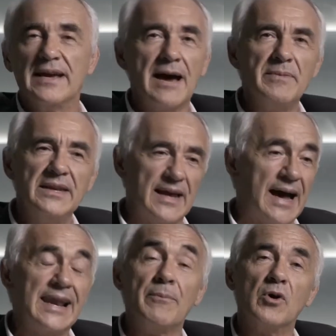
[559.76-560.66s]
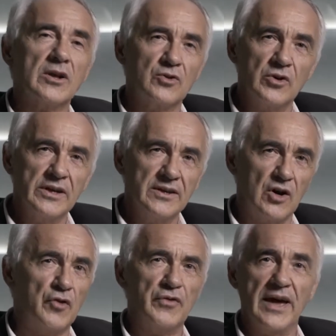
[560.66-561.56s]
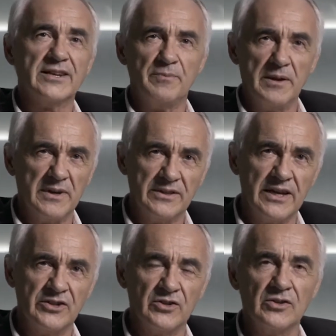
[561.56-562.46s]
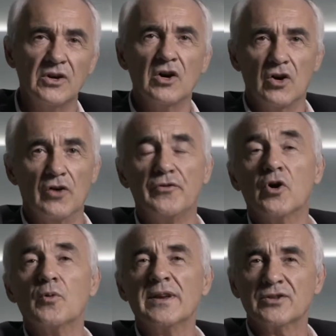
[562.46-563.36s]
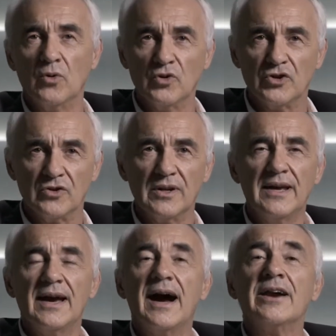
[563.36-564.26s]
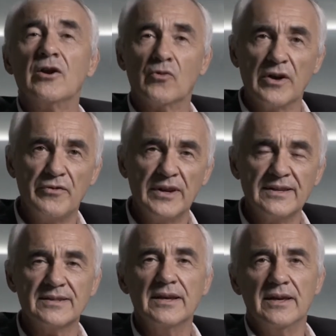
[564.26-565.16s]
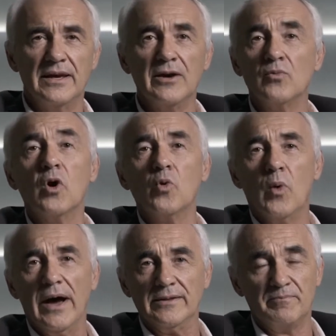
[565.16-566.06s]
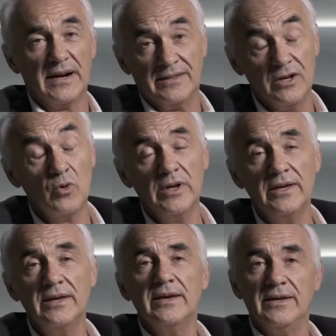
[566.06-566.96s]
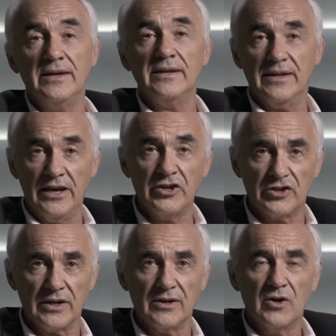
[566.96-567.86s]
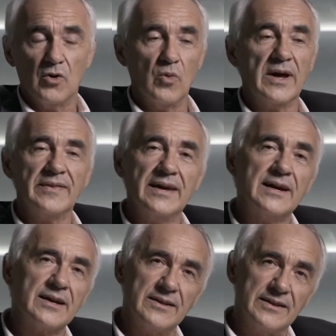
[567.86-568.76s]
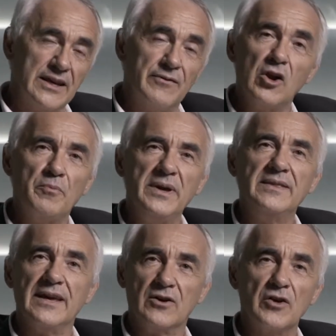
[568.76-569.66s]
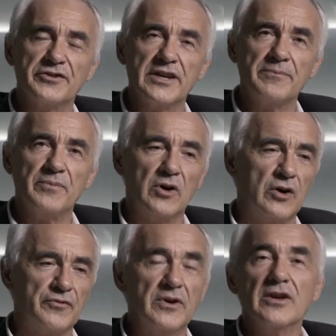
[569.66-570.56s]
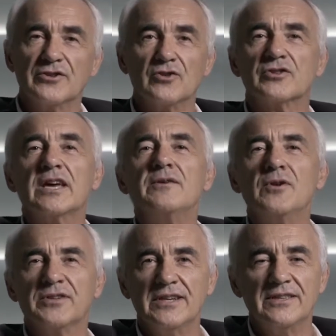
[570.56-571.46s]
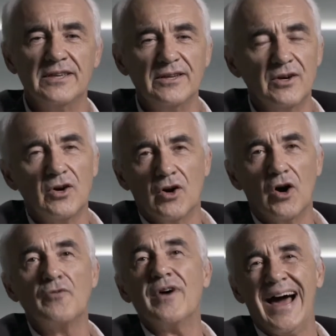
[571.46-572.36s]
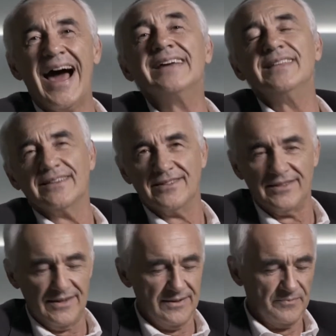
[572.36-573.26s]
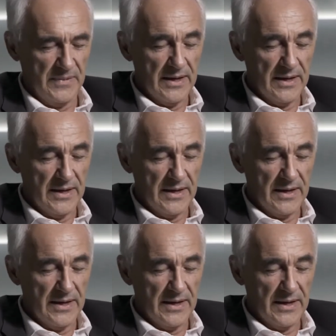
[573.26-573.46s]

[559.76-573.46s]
becoming a laboratory of experimentation of urban solution and a reference worldwide, particularly in Asia, where they are developing the concept of sustainable city of high density.